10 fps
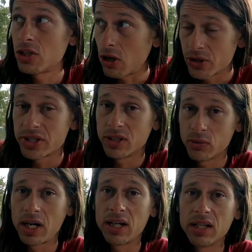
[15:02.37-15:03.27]
Charleston
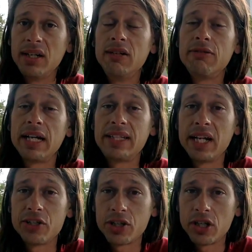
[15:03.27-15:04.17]
where I live at
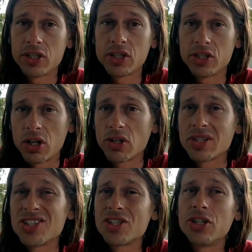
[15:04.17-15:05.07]
that church, the
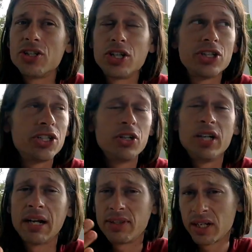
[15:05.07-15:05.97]
Charleston church
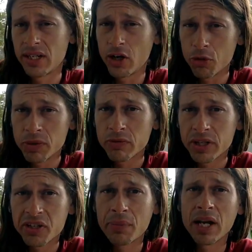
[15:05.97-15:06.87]
shooting. I've done an Omen
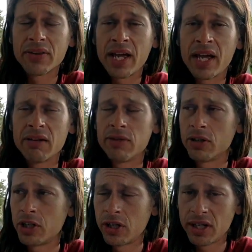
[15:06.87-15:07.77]
video about that. If you're
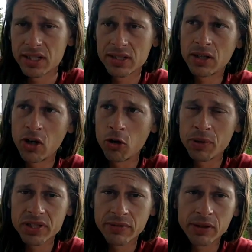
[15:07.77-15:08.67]
curious,
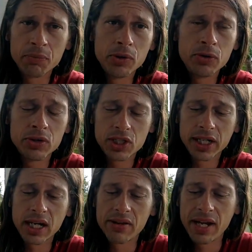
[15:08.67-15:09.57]
Omens of the Moon,
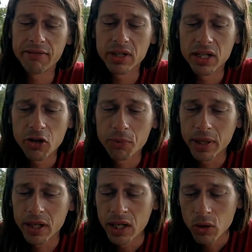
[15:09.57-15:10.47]
check out that video.
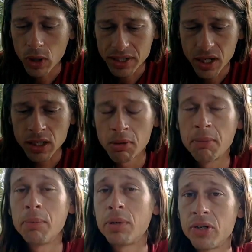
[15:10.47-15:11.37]
But where I talked about
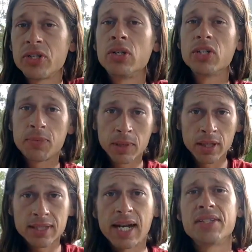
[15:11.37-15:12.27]
my personal
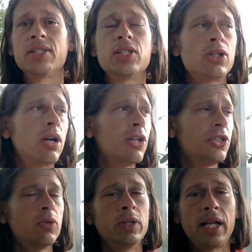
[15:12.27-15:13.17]
experience as an
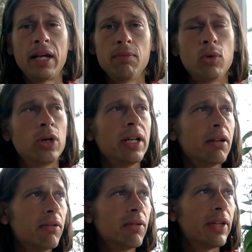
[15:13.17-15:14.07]
astrologer when that
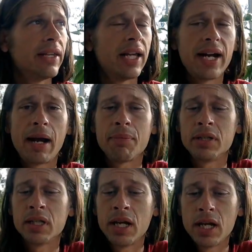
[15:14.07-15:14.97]
morning that
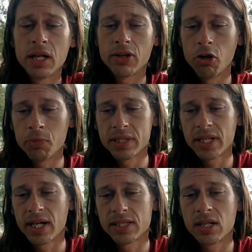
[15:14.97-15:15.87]
happened, the omens
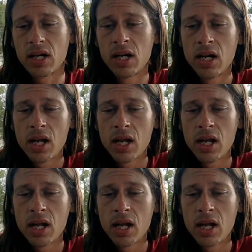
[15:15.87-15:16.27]
that I saw.